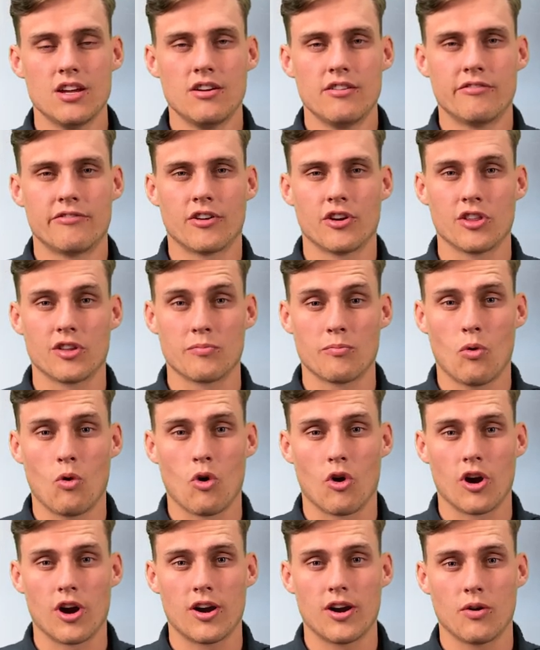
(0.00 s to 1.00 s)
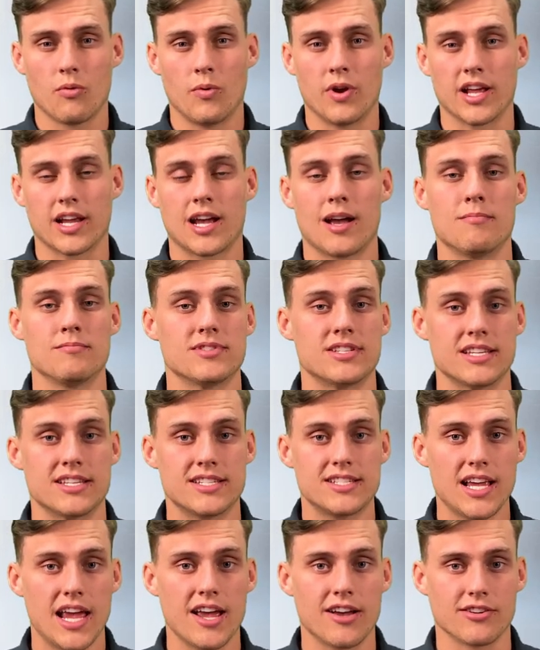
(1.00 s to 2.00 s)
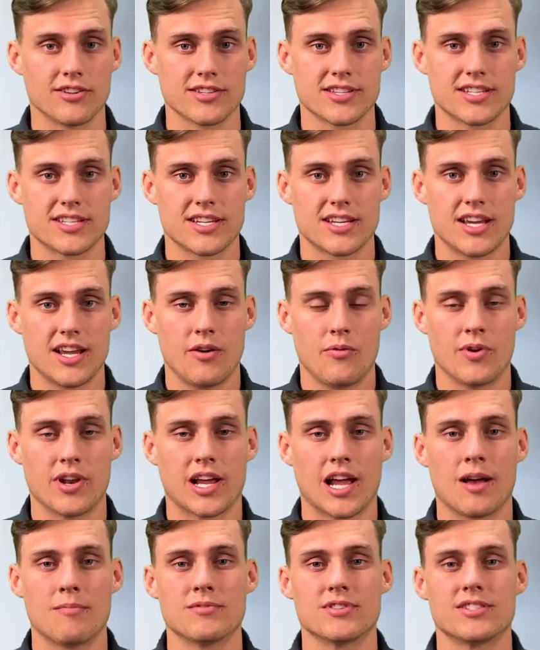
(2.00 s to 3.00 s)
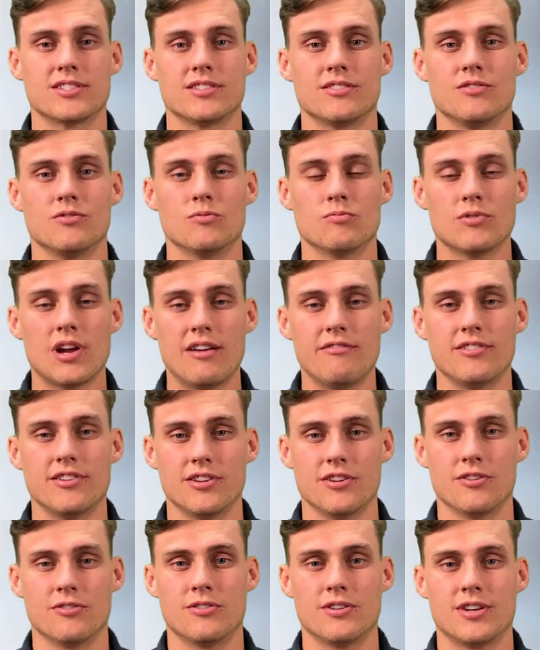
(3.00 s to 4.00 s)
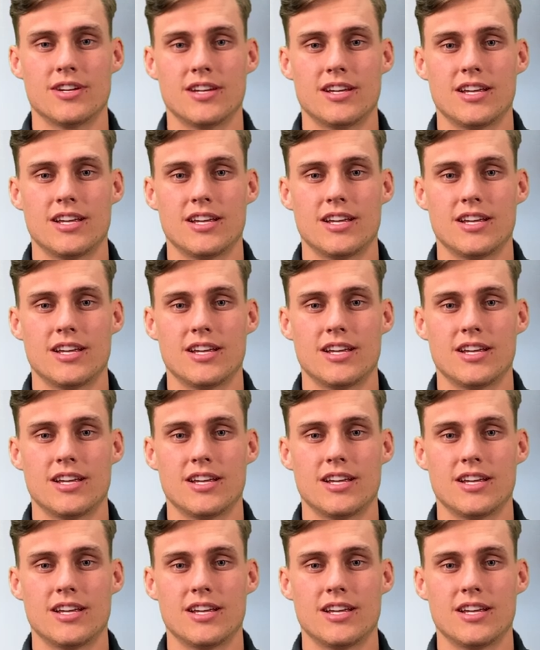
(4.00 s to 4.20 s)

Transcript: Furthermore, when it comes to sales, when it comes to revenue,